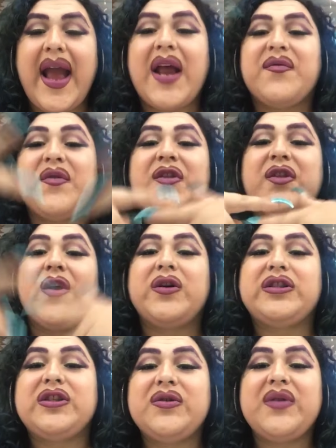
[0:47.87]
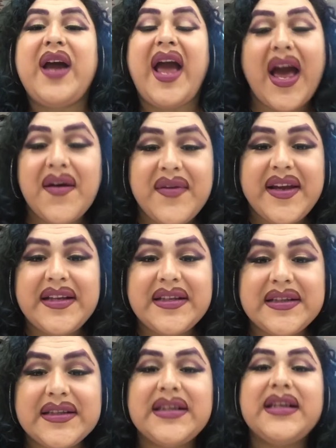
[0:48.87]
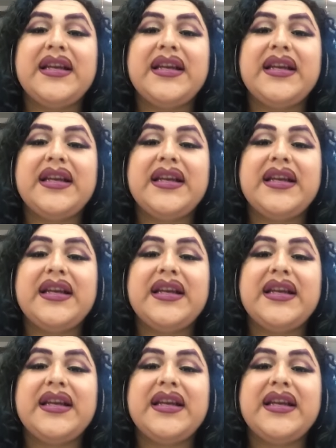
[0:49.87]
And for those who haven't